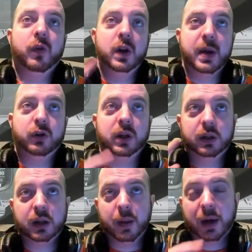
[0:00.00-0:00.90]
volumetric
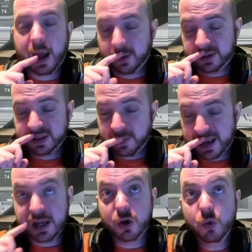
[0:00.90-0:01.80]
clouds
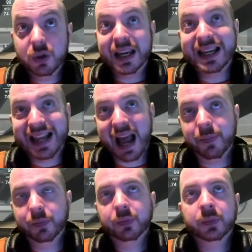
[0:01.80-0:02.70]
being used in
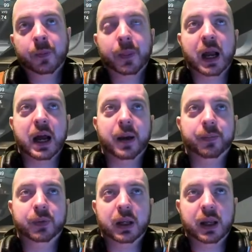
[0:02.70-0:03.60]
game
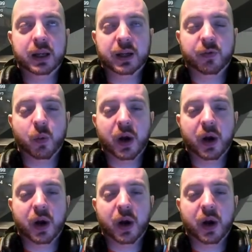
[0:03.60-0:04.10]
in different